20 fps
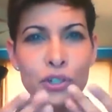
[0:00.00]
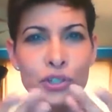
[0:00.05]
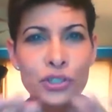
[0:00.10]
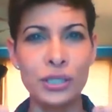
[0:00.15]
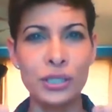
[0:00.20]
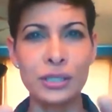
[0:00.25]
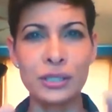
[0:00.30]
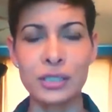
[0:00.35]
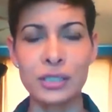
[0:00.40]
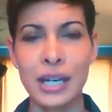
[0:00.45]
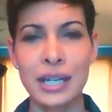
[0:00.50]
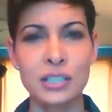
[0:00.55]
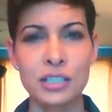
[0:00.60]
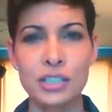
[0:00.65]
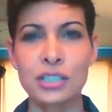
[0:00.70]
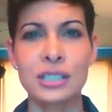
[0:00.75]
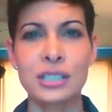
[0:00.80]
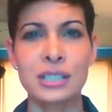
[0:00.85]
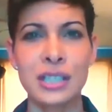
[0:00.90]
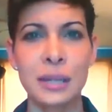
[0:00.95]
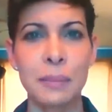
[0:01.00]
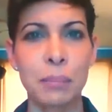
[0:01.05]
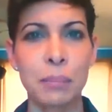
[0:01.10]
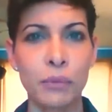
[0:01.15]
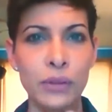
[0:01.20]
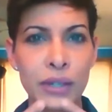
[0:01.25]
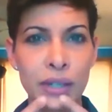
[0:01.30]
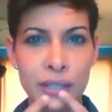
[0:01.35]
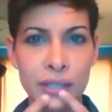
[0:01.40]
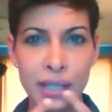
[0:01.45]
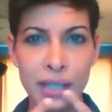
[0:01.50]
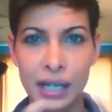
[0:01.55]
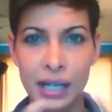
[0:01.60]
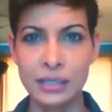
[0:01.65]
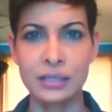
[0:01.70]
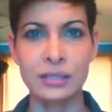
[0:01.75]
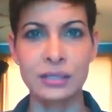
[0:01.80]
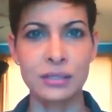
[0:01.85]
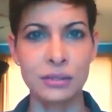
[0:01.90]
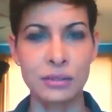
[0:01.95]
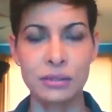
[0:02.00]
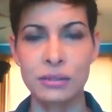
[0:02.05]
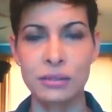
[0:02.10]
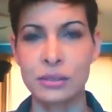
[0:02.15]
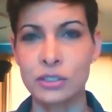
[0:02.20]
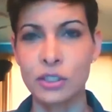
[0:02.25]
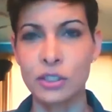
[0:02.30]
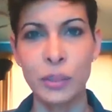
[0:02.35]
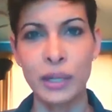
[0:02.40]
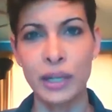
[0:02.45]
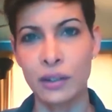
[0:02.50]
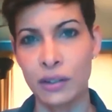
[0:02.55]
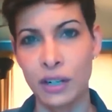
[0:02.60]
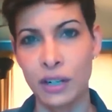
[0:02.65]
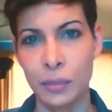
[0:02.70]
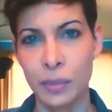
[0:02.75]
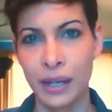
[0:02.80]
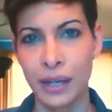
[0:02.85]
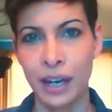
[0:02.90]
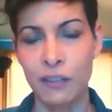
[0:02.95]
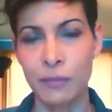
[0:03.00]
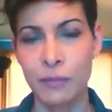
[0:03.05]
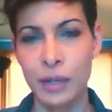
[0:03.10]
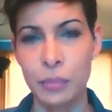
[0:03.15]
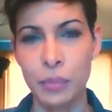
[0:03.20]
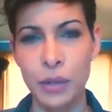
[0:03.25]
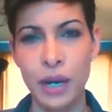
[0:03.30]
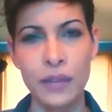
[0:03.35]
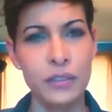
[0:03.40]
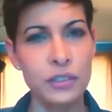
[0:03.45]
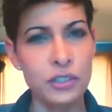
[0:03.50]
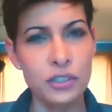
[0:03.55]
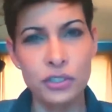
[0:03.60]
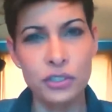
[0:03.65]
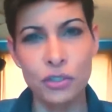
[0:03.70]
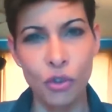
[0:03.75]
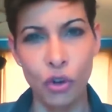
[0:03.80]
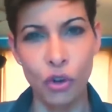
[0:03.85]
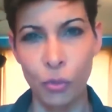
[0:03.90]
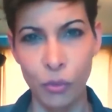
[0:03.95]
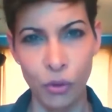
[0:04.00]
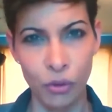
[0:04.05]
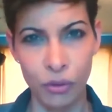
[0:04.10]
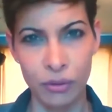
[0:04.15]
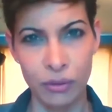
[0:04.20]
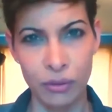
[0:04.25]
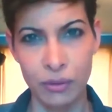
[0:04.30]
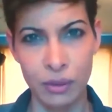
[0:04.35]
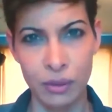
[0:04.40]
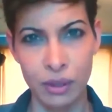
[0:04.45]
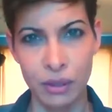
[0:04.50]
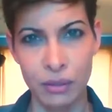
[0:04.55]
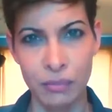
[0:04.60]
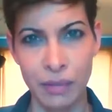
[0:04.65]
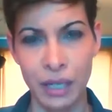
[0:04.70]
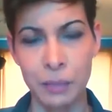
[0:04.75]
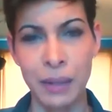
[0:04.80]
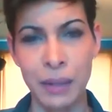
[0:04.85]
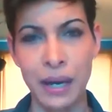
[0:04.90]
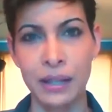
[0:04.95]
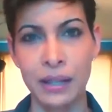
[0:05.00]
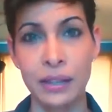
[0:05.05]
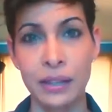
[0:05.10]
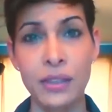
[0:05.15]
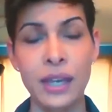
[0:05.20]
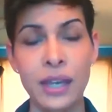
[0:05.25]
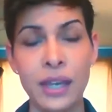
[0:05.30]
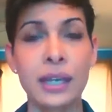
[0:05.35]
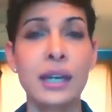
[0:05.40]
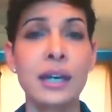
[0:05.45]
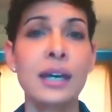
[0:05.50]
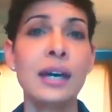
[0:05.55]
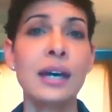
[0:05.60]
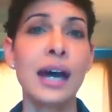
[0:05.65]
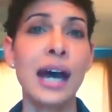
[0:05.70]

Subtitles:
purging, it's just as I breathe, toxins so many are coming out of my breath. It's just a normal metabolic thing.